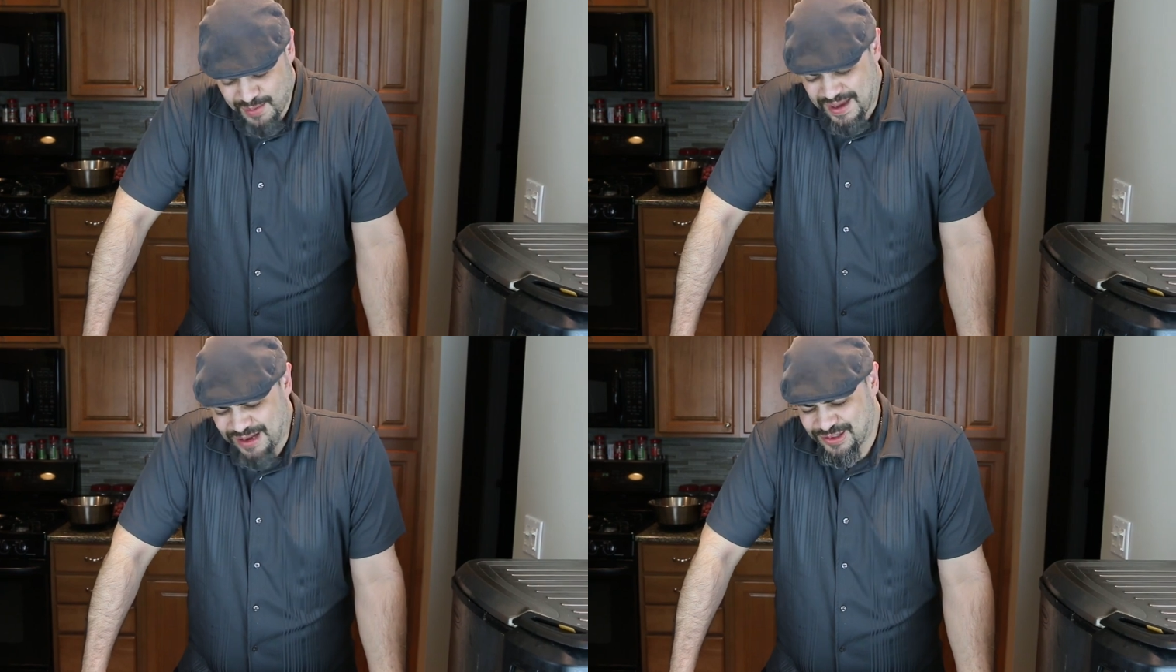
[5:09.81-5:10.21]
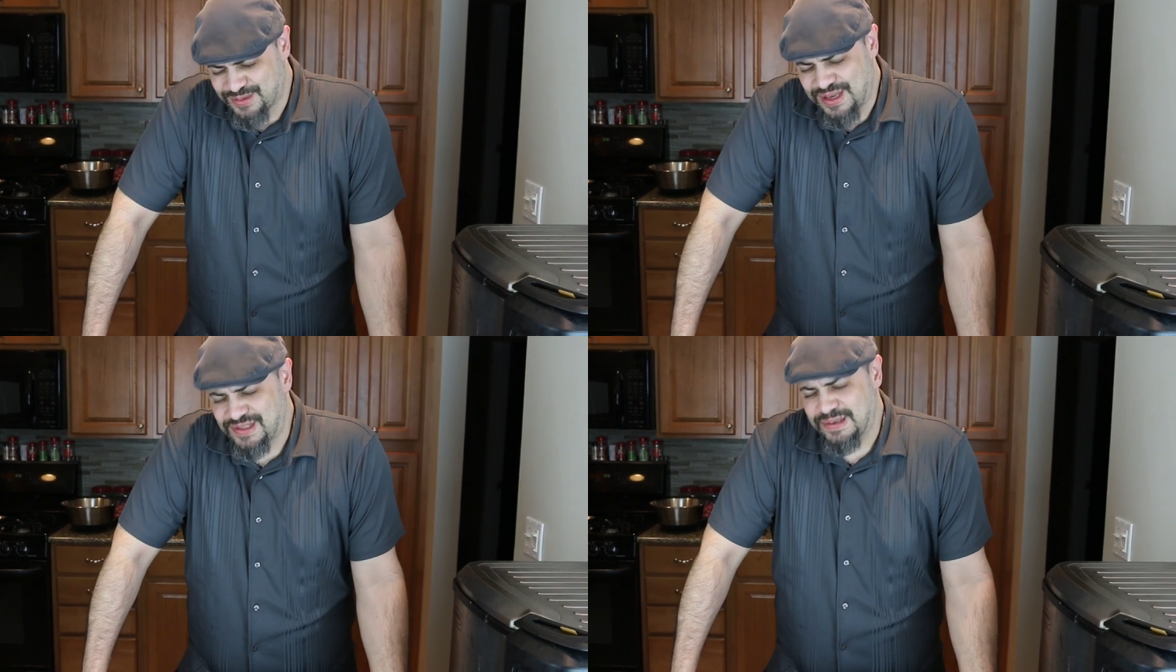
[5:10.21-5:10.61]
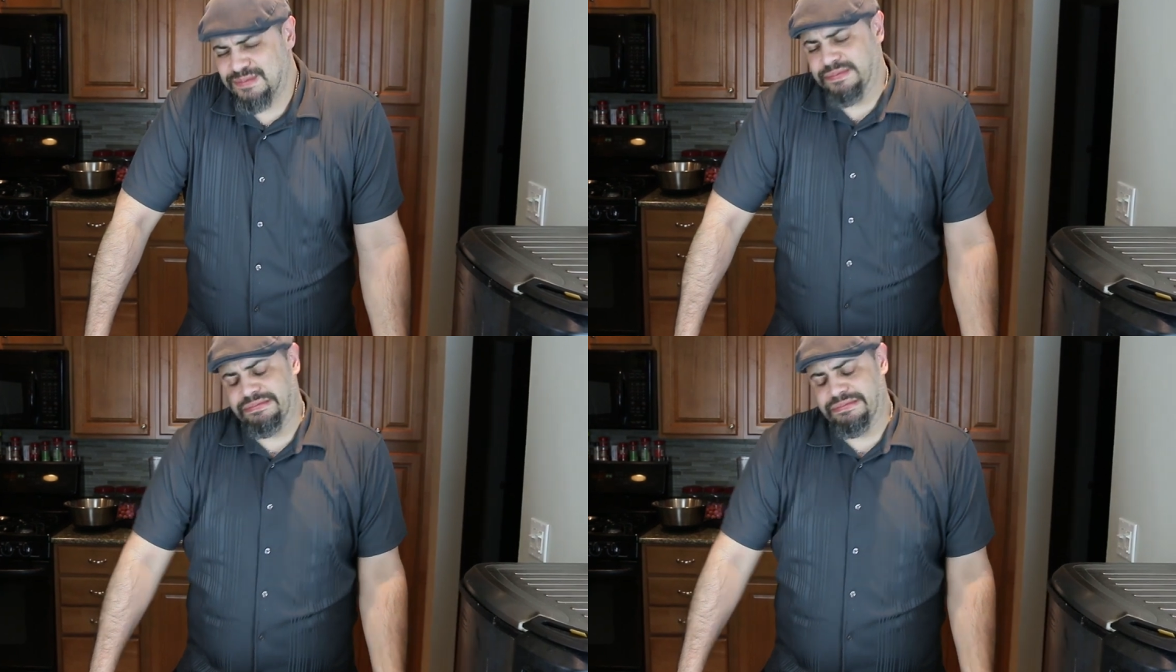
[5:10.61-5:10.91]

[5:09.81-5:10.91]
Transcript: Batter is amazing.